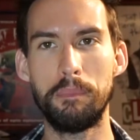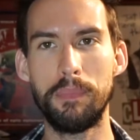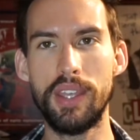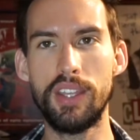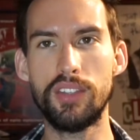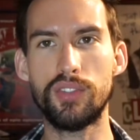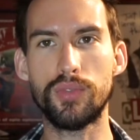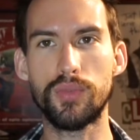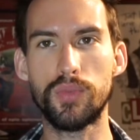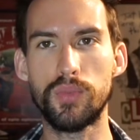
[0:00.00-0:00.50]

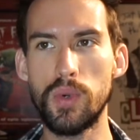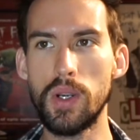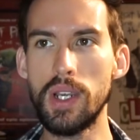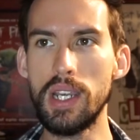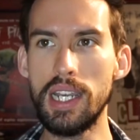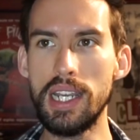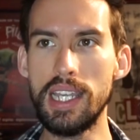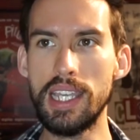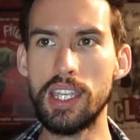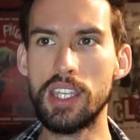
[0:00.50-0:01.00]
is
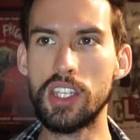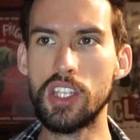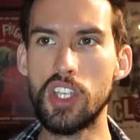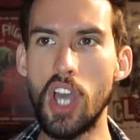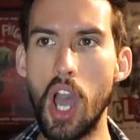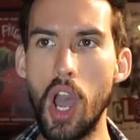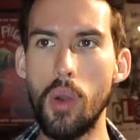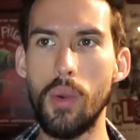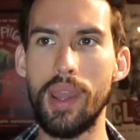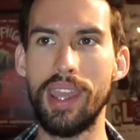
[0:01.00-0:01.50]
really
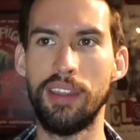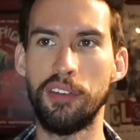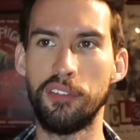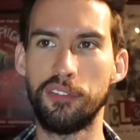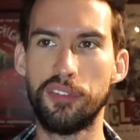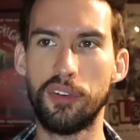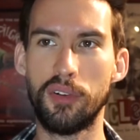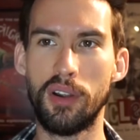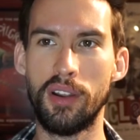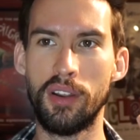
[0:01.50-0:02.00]

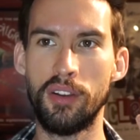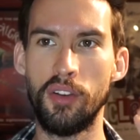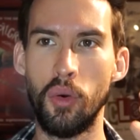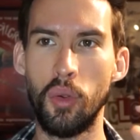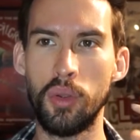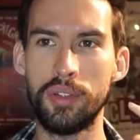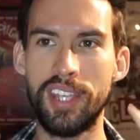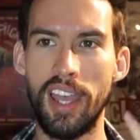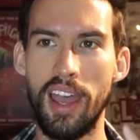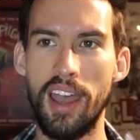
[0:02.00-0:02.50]
going for an
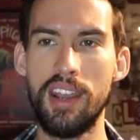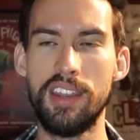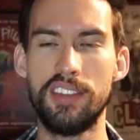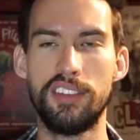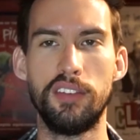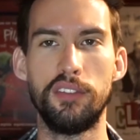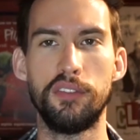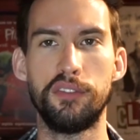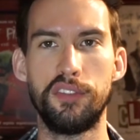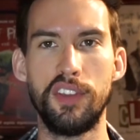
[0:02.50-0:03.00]

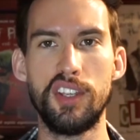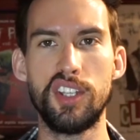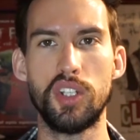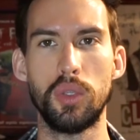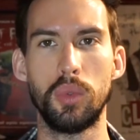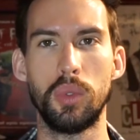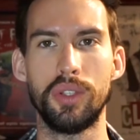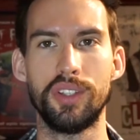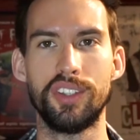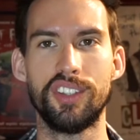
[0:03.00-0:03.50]
alternative
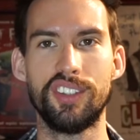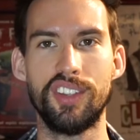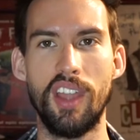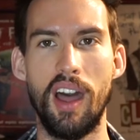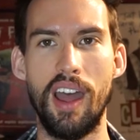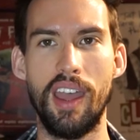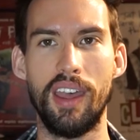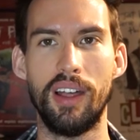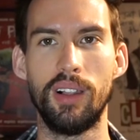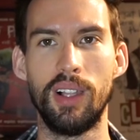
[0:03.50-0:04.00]
visual
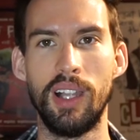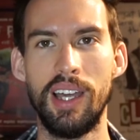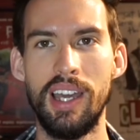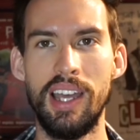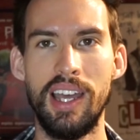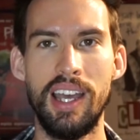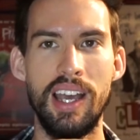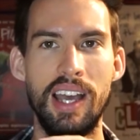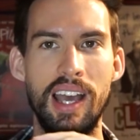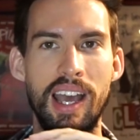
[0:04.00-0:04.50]
style
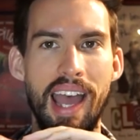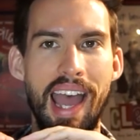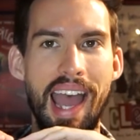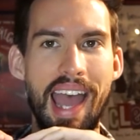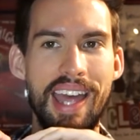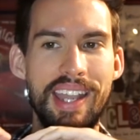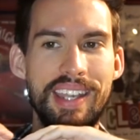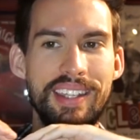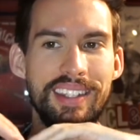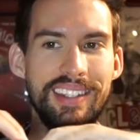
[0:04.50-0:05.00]

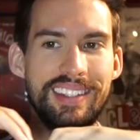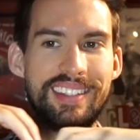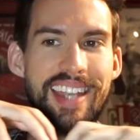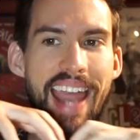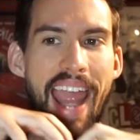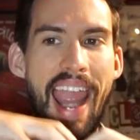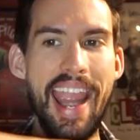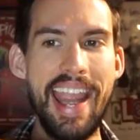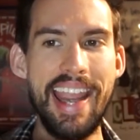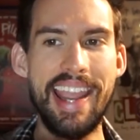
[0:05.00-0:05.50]
and
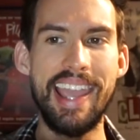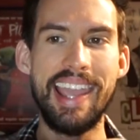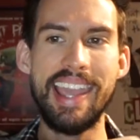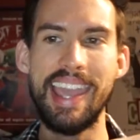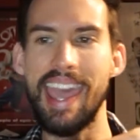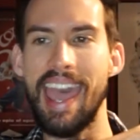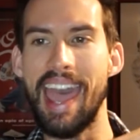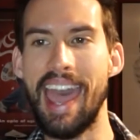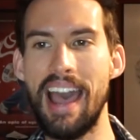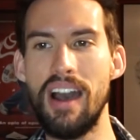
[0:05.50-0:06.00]
taking
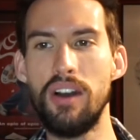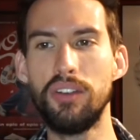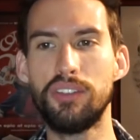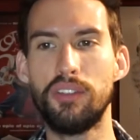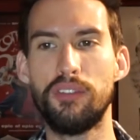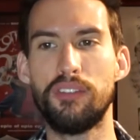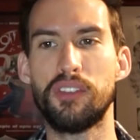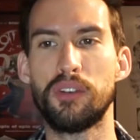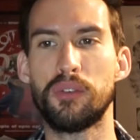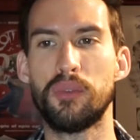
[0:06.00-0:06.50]
it out
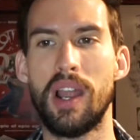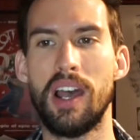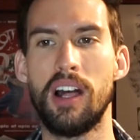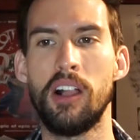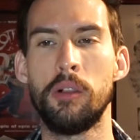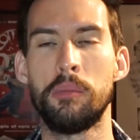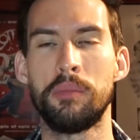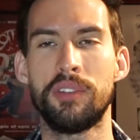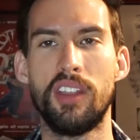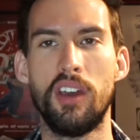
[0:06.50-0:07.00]
of the
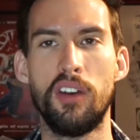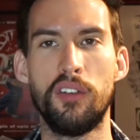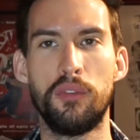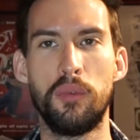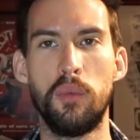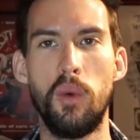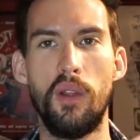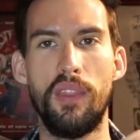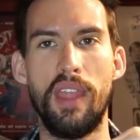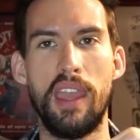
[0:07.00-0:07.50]
realms
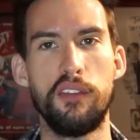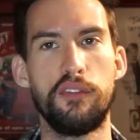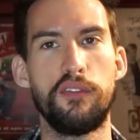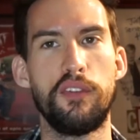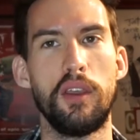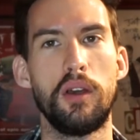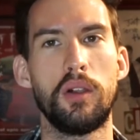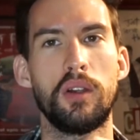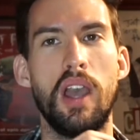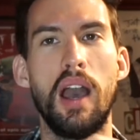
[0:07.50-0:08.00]
of what they
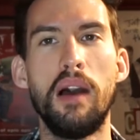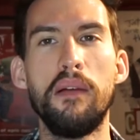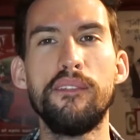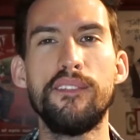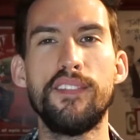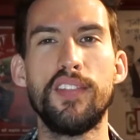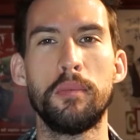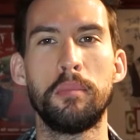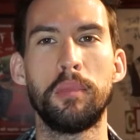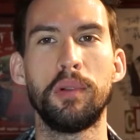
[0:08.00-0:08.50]
feel
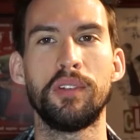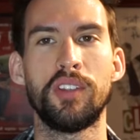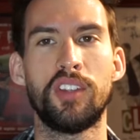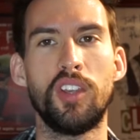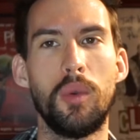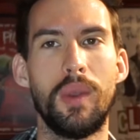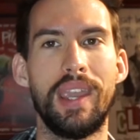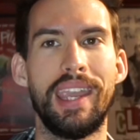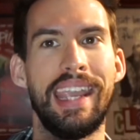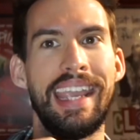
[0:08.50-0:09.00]
comfortable
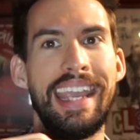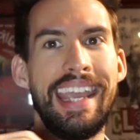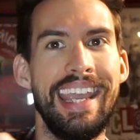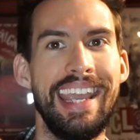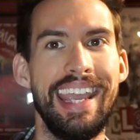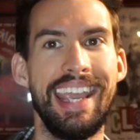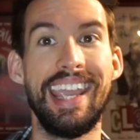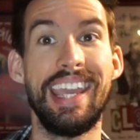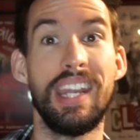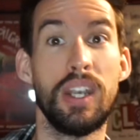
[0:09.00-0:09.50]
doing
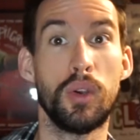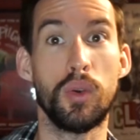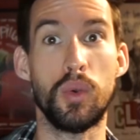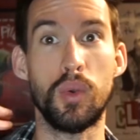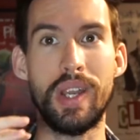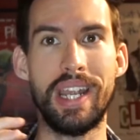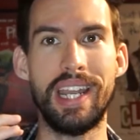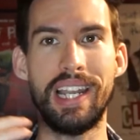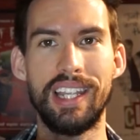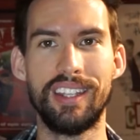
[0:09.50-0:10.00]
in a
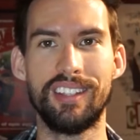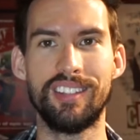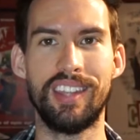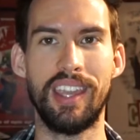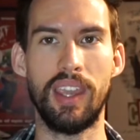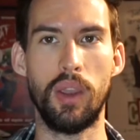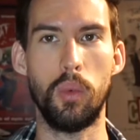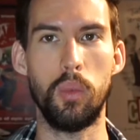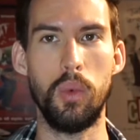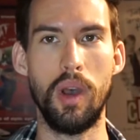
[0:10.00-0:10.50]

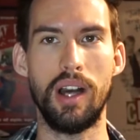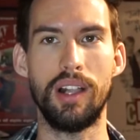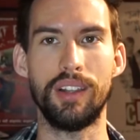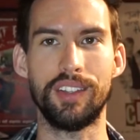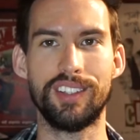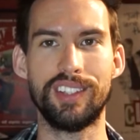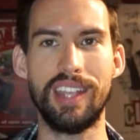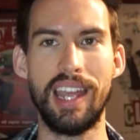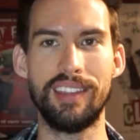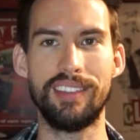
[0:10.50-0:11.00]
realistic
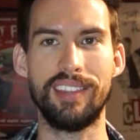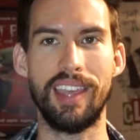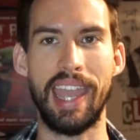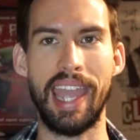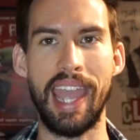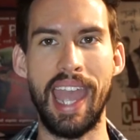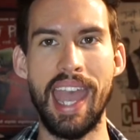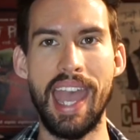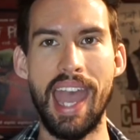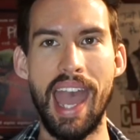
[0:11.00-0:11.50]
world
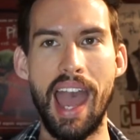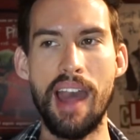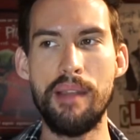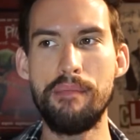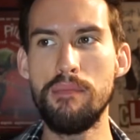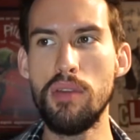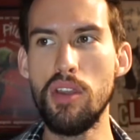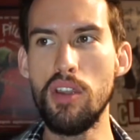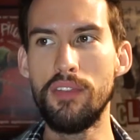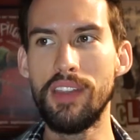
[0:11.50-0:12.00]
setting
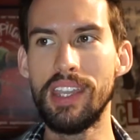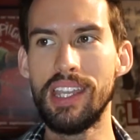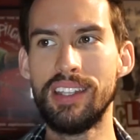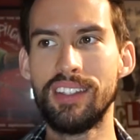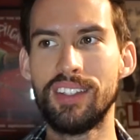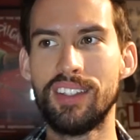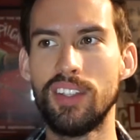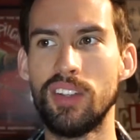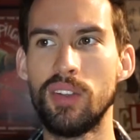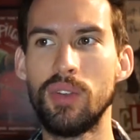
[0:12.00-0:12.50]
and moving
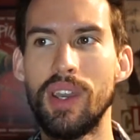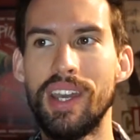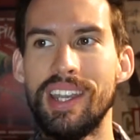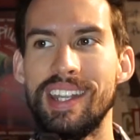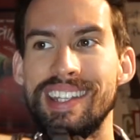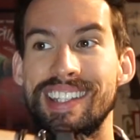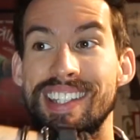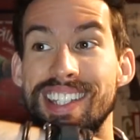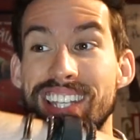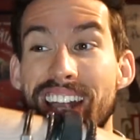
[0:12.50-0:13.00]
into an
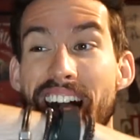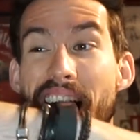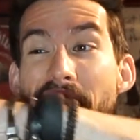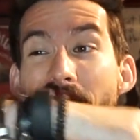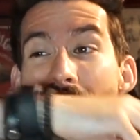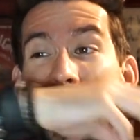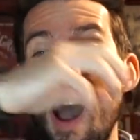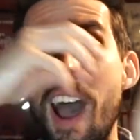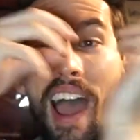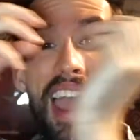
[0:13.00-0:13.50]

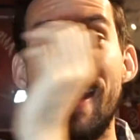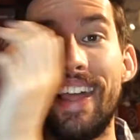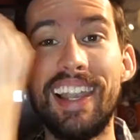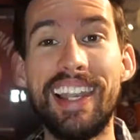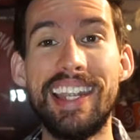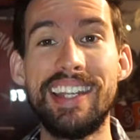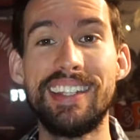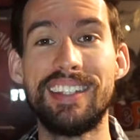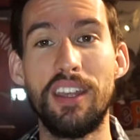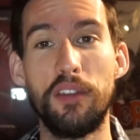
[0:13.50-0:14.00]

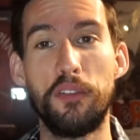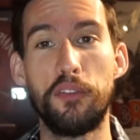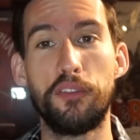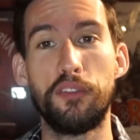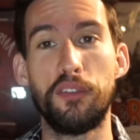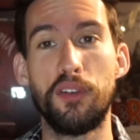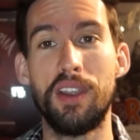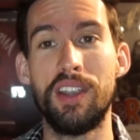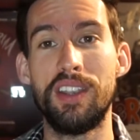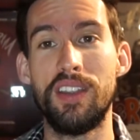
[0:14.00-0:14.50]
entirely
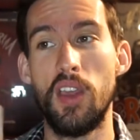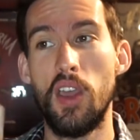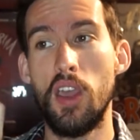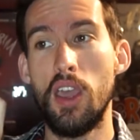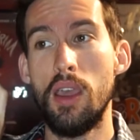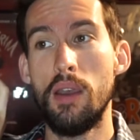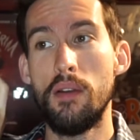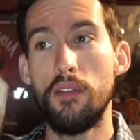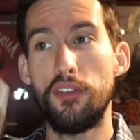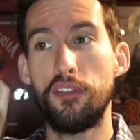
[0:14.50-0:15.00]
different
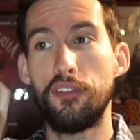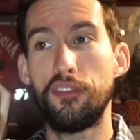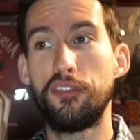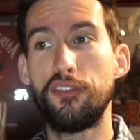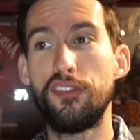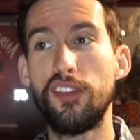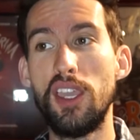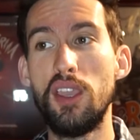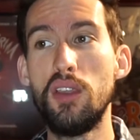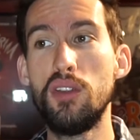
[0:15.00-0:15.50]

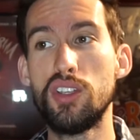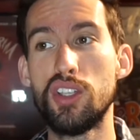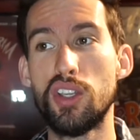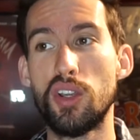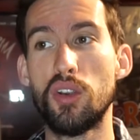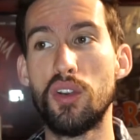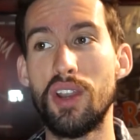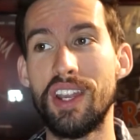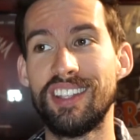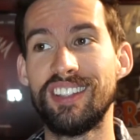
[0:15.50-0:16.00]

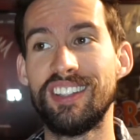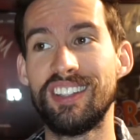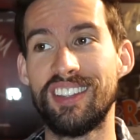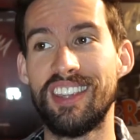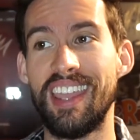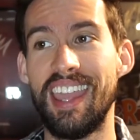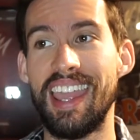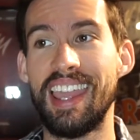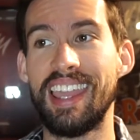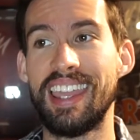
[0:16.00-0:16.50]

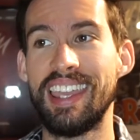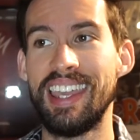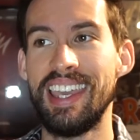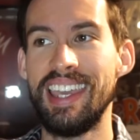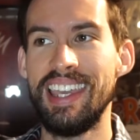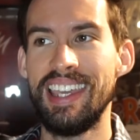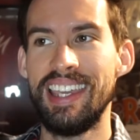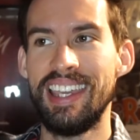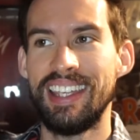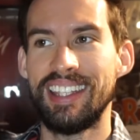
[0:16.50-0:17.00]
futuristic
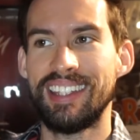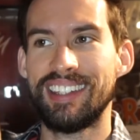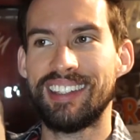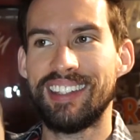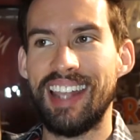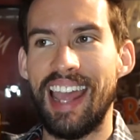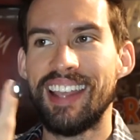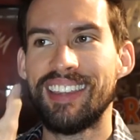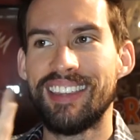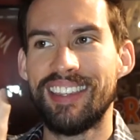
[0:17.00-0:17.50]

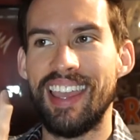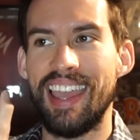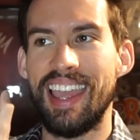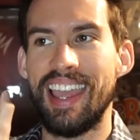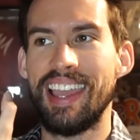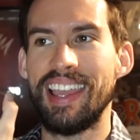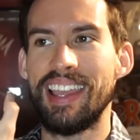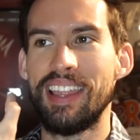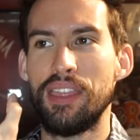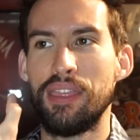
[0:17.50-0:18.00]

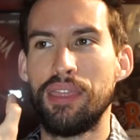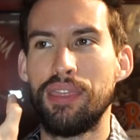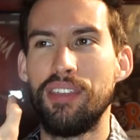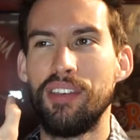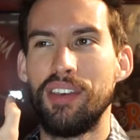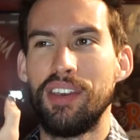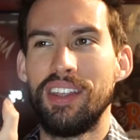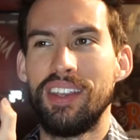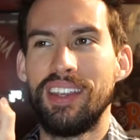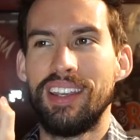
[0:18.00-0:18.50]
setting
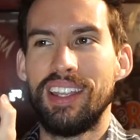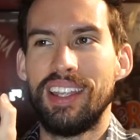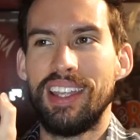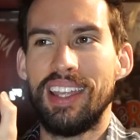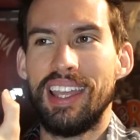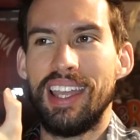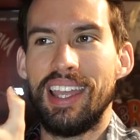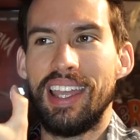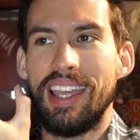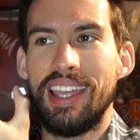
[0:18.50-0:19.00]
that
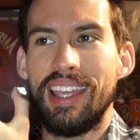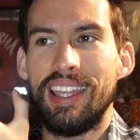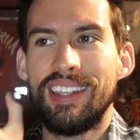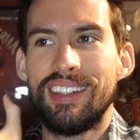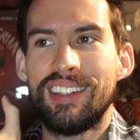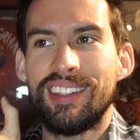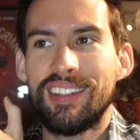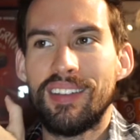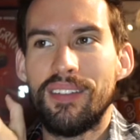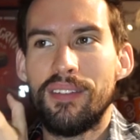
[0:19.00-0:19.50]

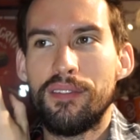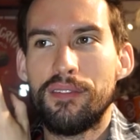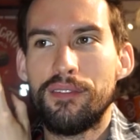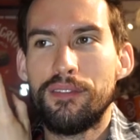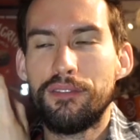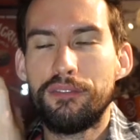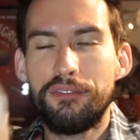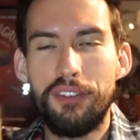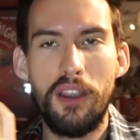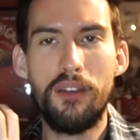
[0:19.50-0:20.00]
is
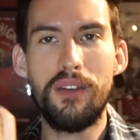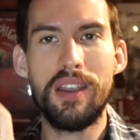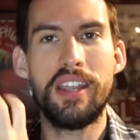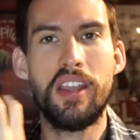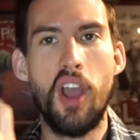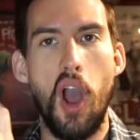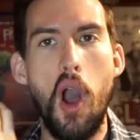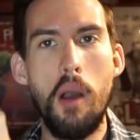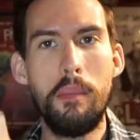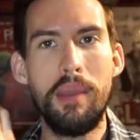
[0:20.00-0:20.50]
very
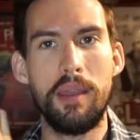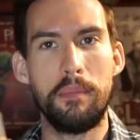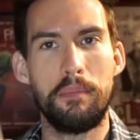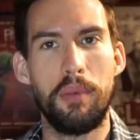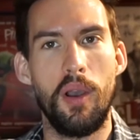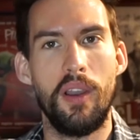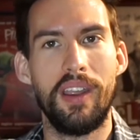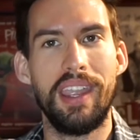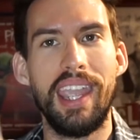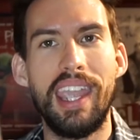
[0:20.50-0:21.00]
comic
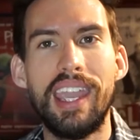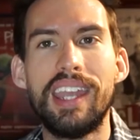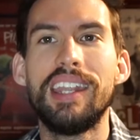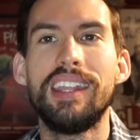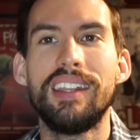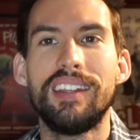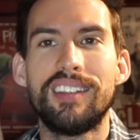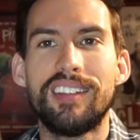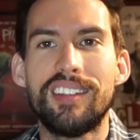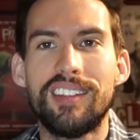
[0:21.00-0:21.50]
book in
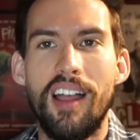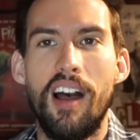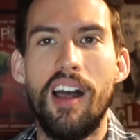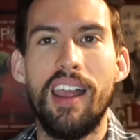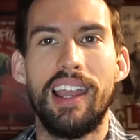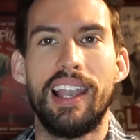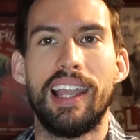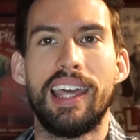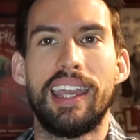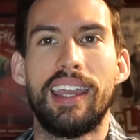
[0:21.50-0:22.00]
its
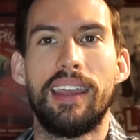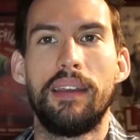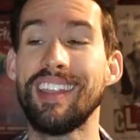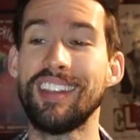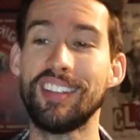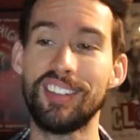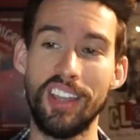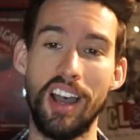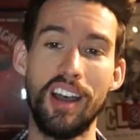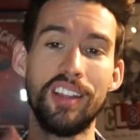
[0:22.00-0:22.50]
styling.
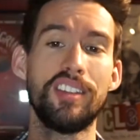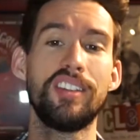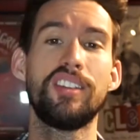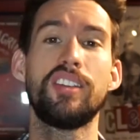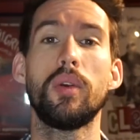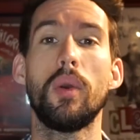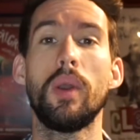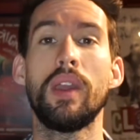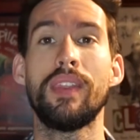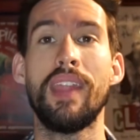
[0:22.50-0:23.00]
They started
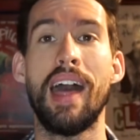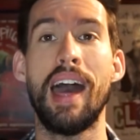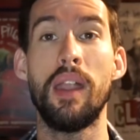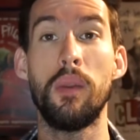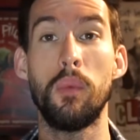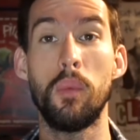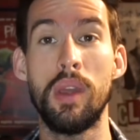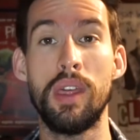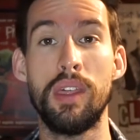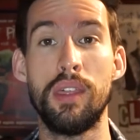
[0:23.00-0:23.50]
doing
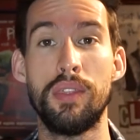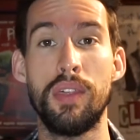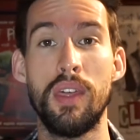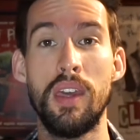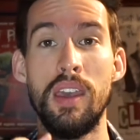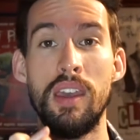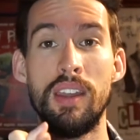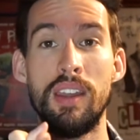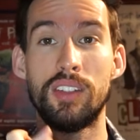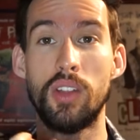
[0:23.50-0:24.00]
that with
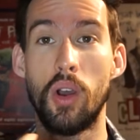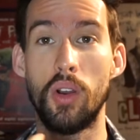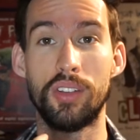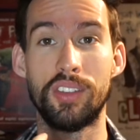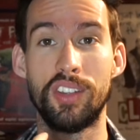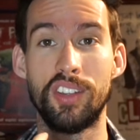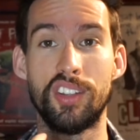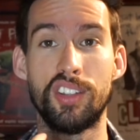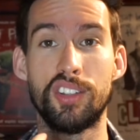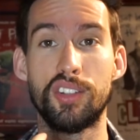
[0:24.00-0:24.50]

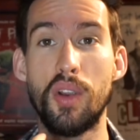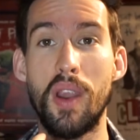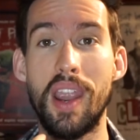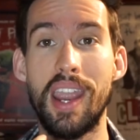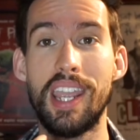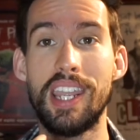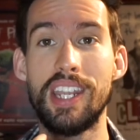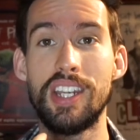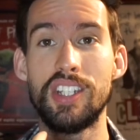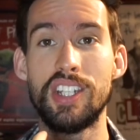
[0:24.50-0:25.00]
Doctor
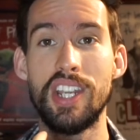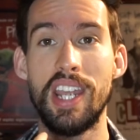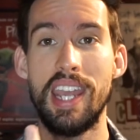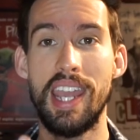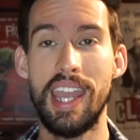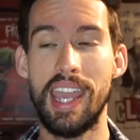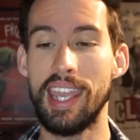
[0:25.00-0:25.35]
Strange.